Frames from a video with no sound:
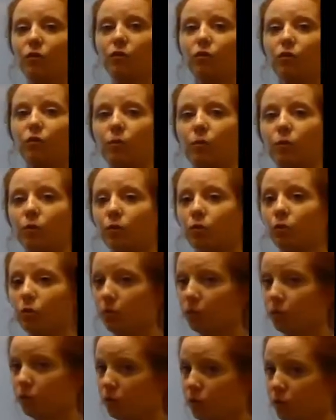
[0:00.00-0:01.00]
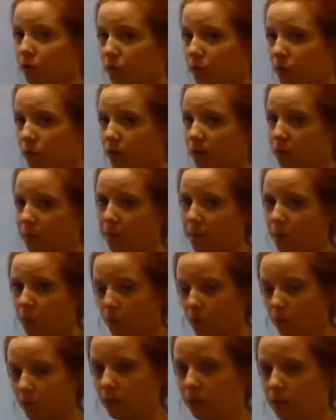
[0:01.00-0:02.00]
super, super, super
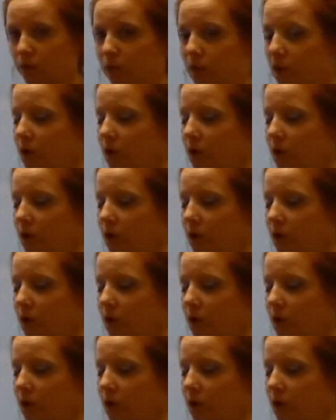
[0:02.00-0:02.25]
important.